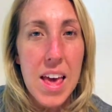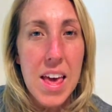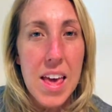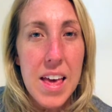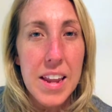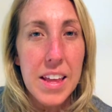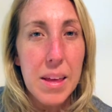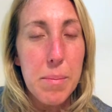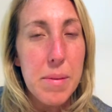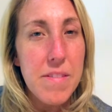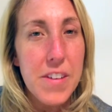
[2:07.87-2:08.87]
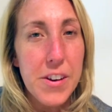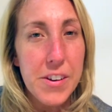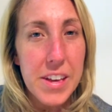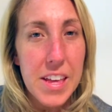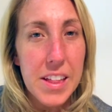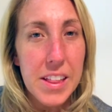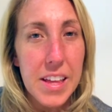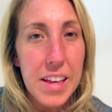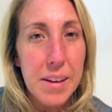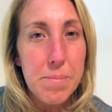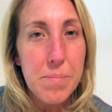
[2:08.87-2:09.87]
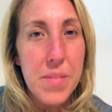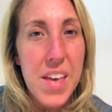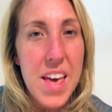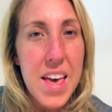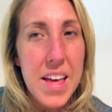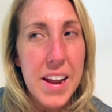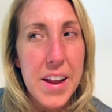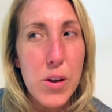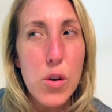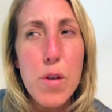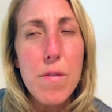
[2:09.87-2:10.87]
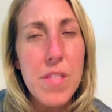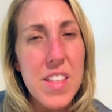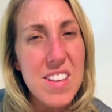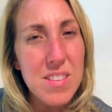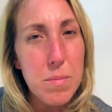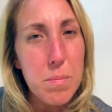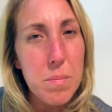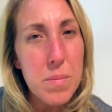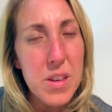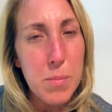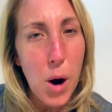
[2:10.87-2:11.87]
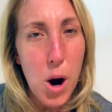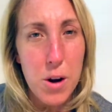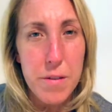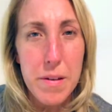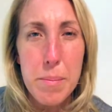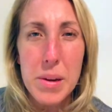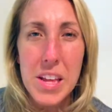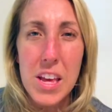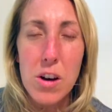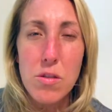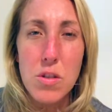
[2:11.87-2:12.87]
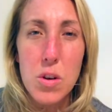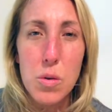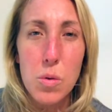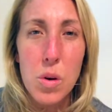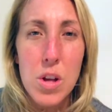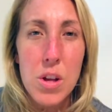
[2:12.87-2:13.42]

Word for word: and it can be very healing and i don't know if this is part of it but he also